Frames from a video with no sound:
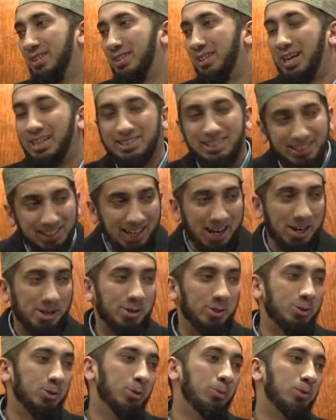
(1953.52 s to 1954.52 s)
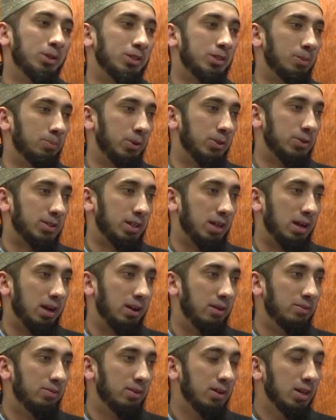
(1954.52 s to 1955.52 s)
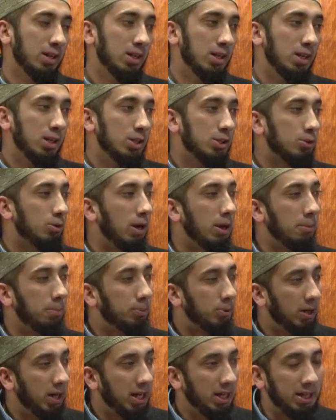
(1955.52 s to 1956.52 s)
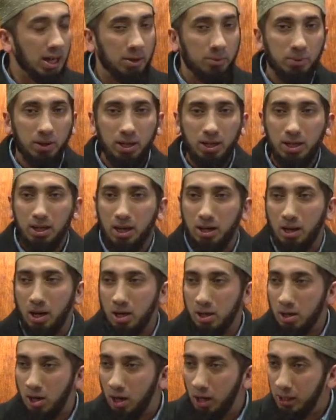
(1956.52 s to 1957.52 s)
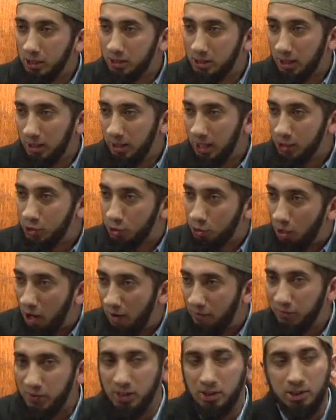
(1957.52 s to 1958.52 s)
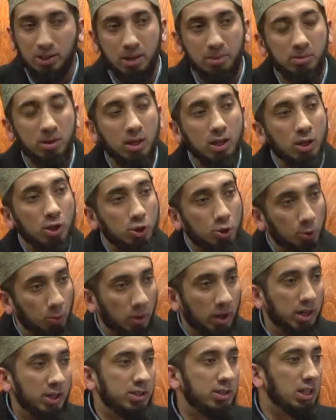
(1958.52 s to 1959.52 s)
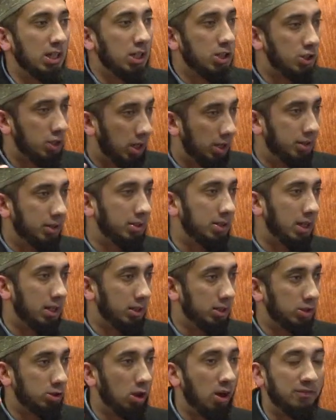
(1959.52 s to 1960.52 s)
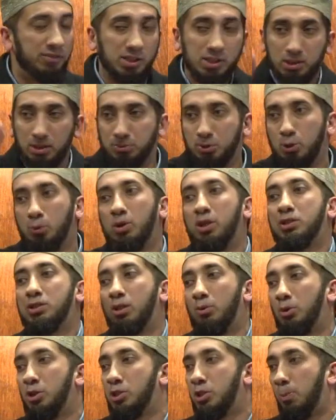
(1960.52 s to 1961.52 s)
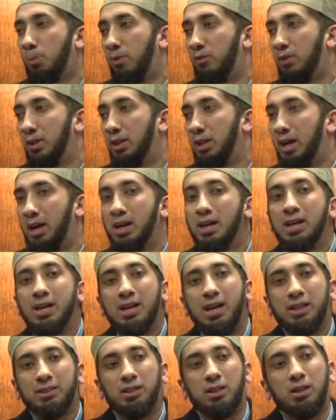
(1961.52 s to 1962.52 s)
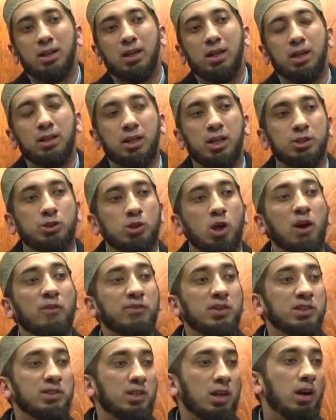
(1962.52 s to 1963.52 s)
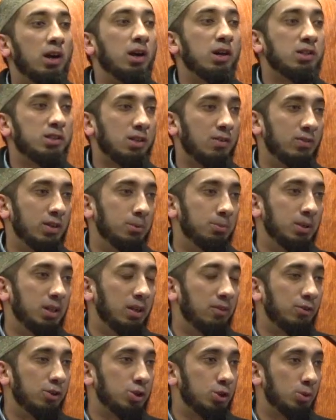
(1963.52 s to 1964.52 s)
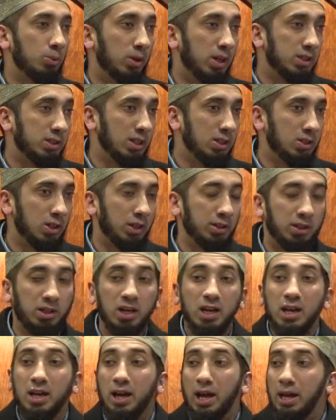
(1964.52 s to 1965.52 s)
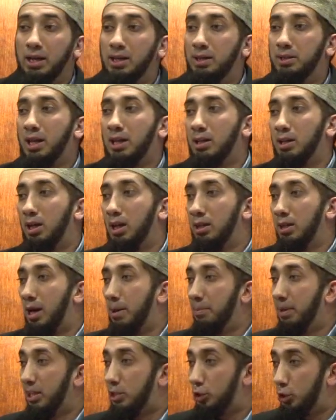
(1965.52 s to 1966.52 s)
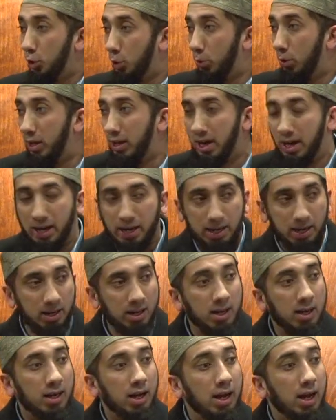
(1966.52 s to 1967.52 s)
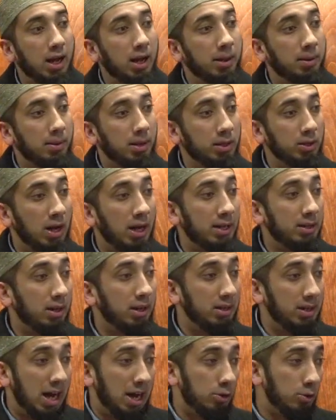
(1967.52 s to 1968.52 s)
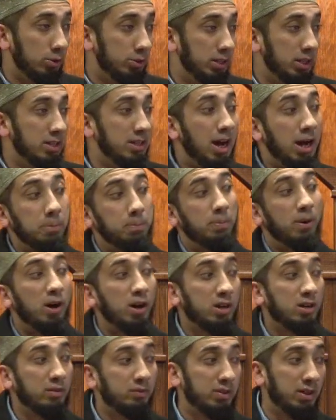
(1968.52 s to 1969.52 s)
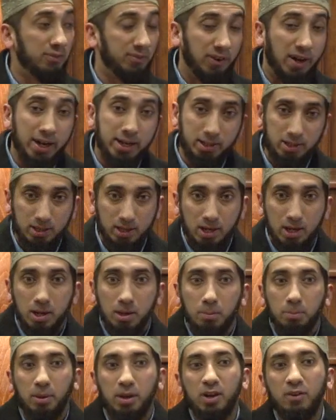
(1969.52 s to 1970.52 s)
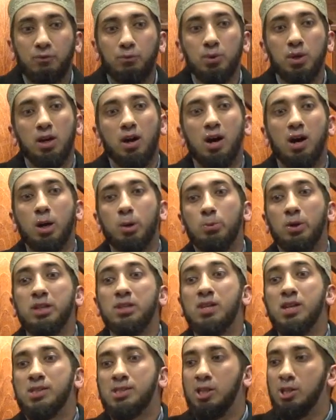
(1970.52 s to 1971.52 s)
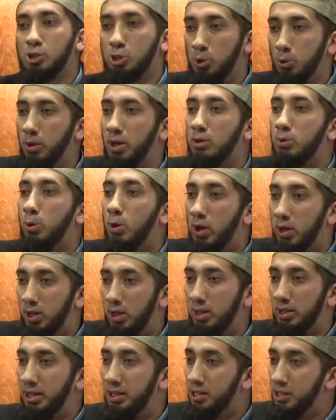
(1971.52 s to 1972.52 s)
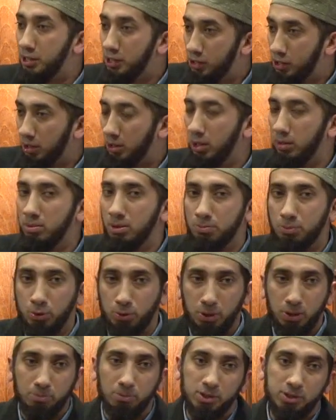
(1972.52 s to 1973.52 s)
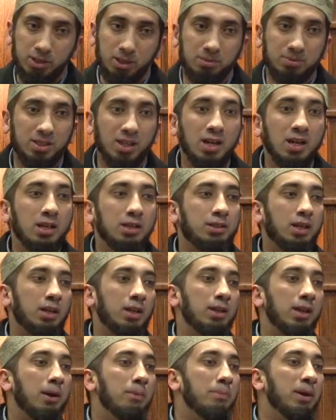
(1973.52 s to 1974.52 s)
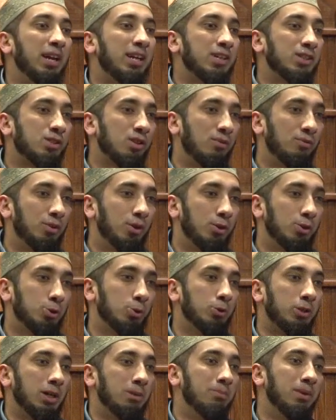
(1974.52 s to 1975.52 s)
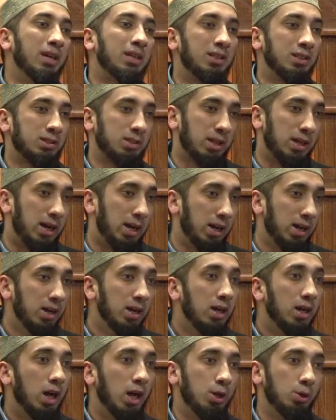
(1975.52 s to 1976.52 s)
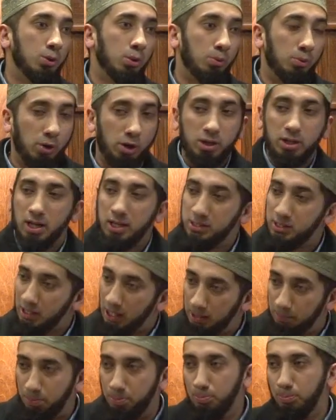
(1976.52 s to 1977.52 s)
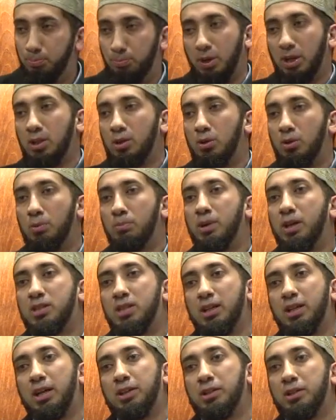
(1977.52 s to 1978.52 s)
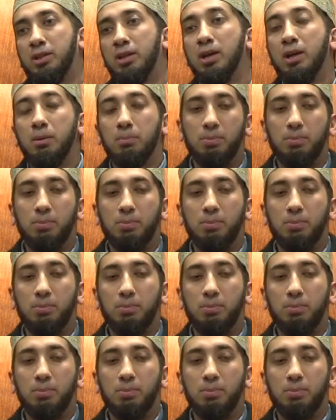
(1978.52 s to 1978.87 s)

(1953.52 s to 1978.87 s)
That's the attitude we're supposed to have. So I pray that we, our hearts, Allah soften them towards each other, that He softens them towards the worship of Allah, and then Allah softens the hearts of the believers towards each other, and that Allah makes you and I not only part of the fight, but if we are witnesses to a quarrel and a disagreement between Muslims, that Allah make us of those who can make islah and reward us and bring the ummah together.